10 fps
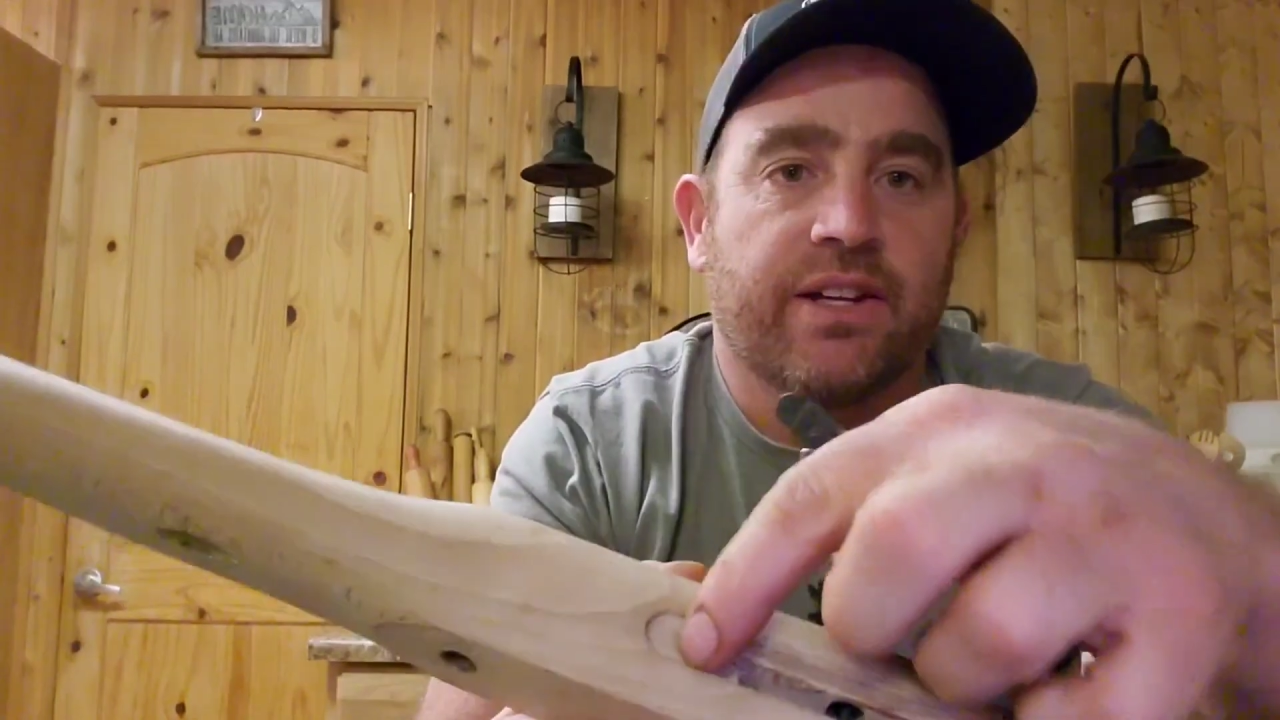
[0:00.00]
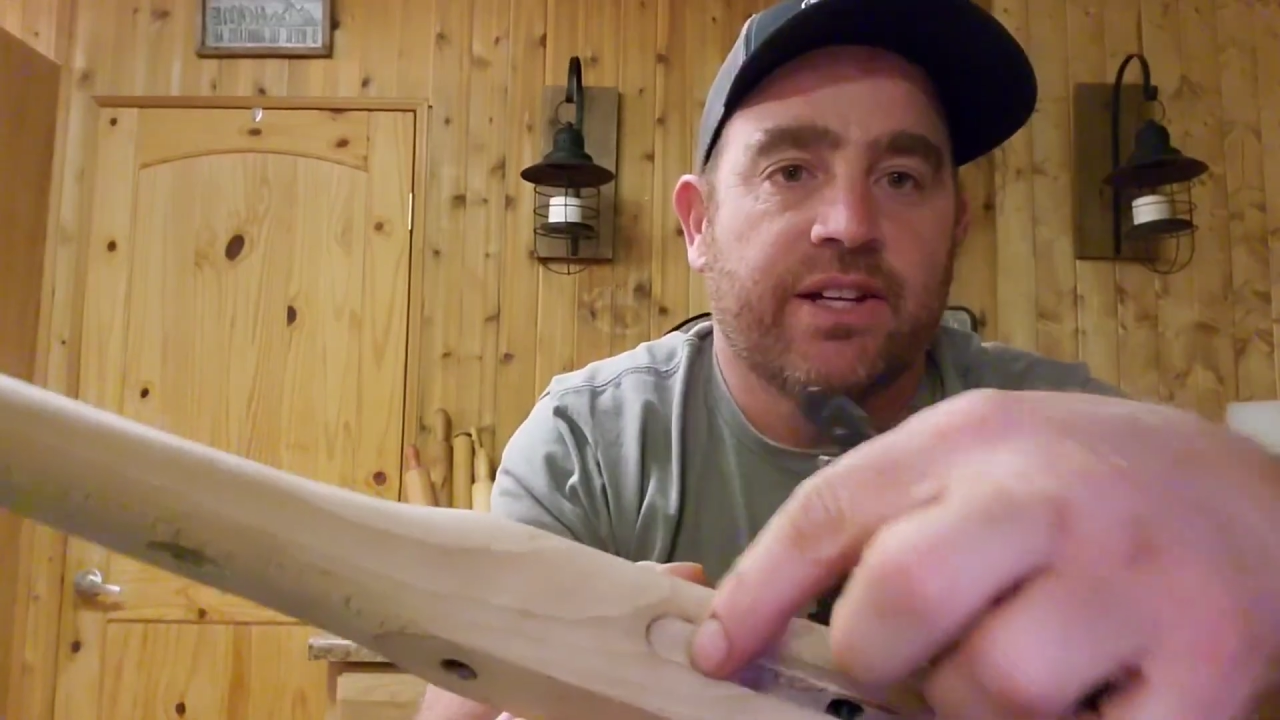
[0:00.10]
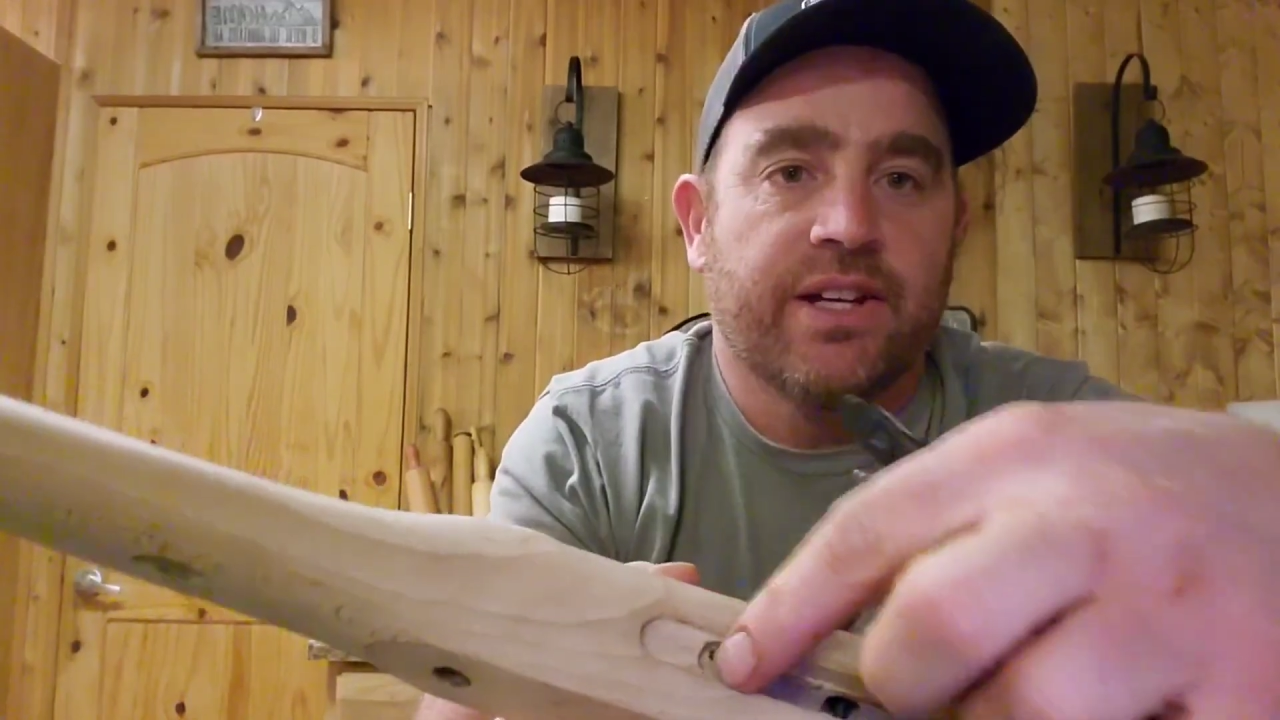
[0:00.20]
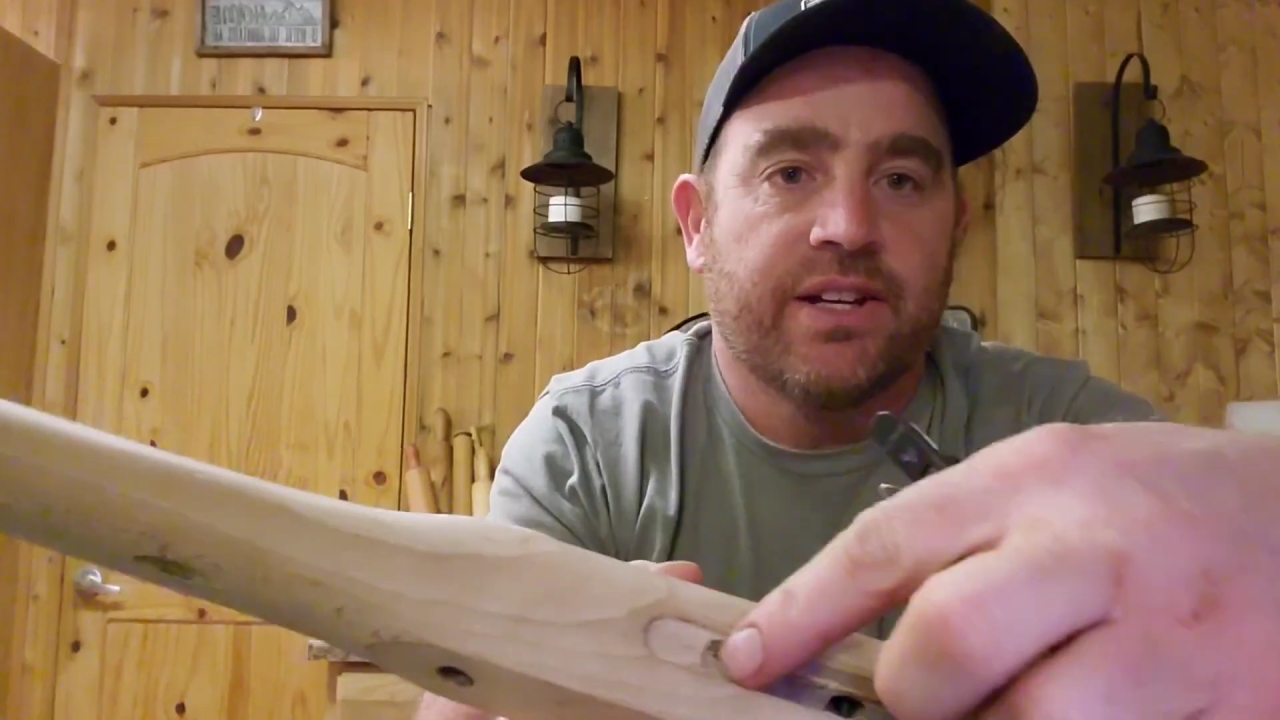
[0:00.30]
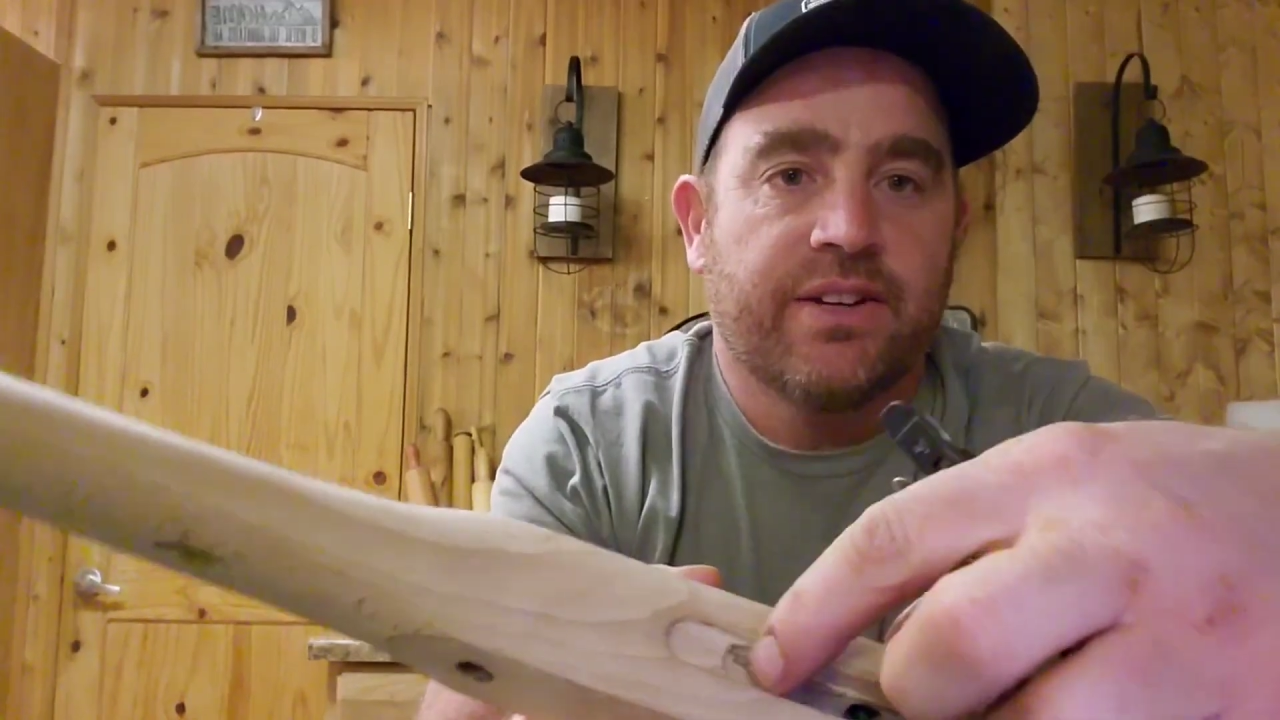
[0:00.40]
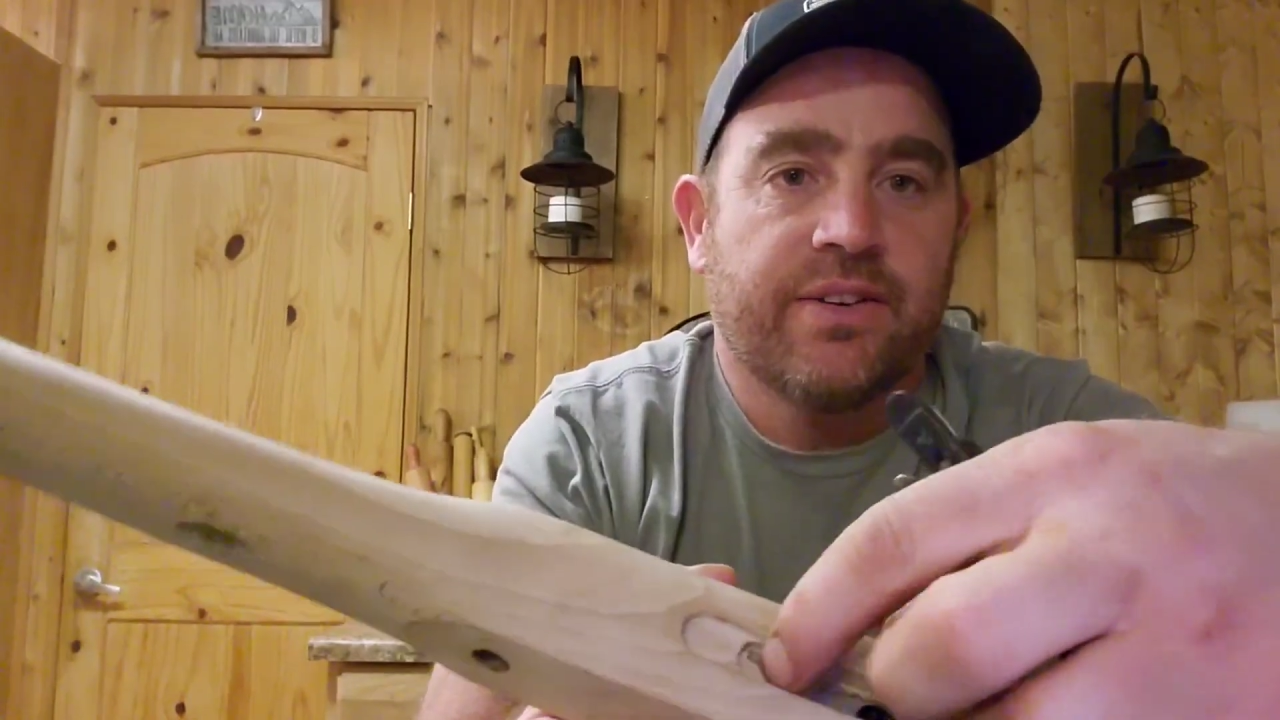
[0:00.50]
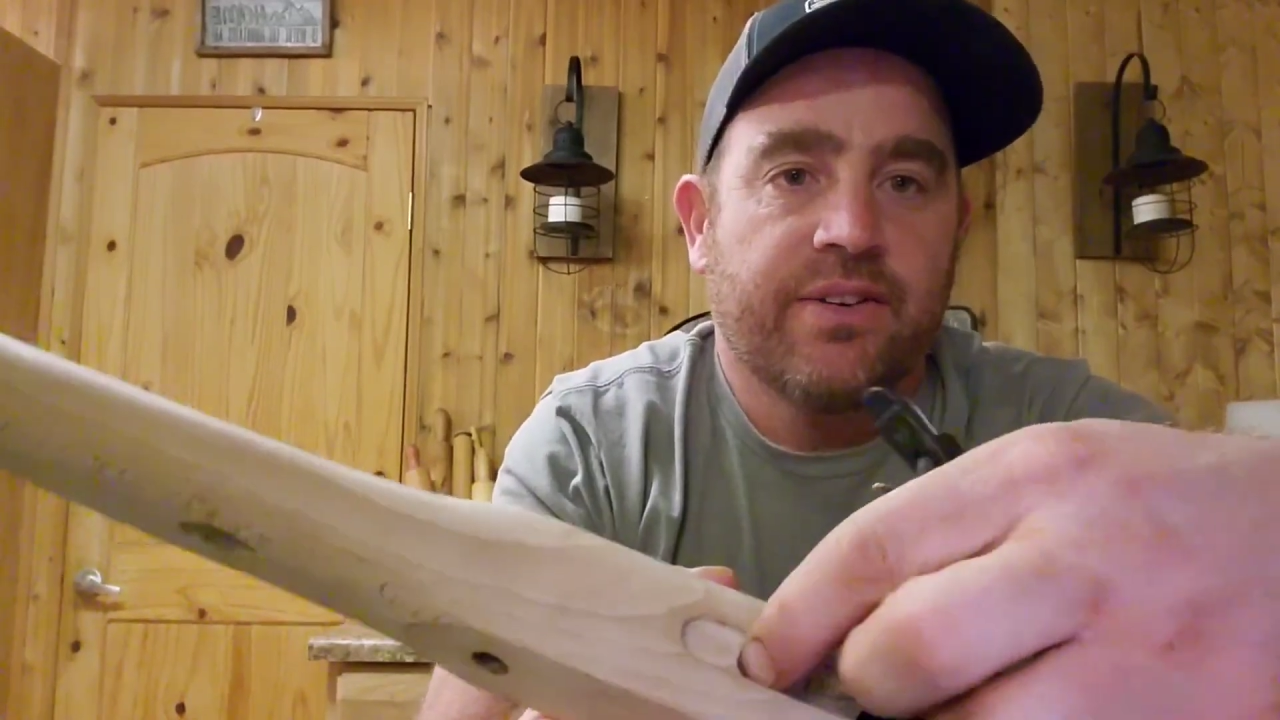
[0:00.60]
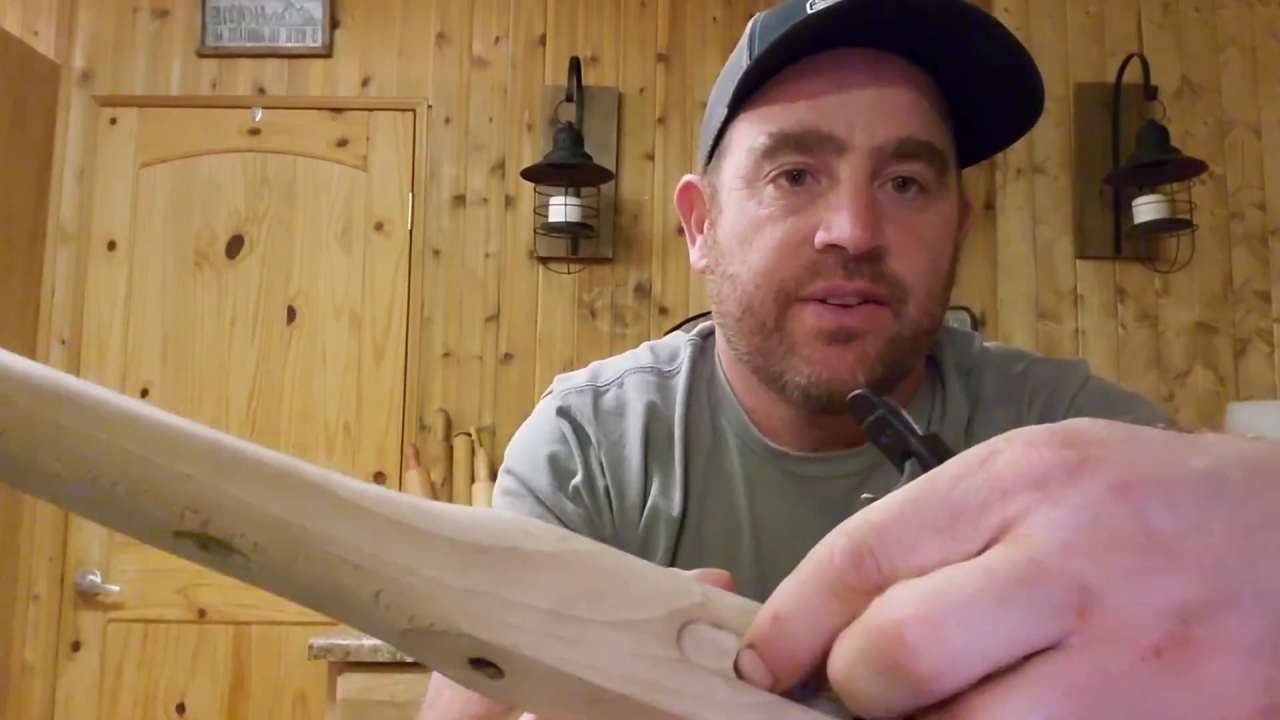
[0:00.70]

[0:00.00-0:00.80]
in here,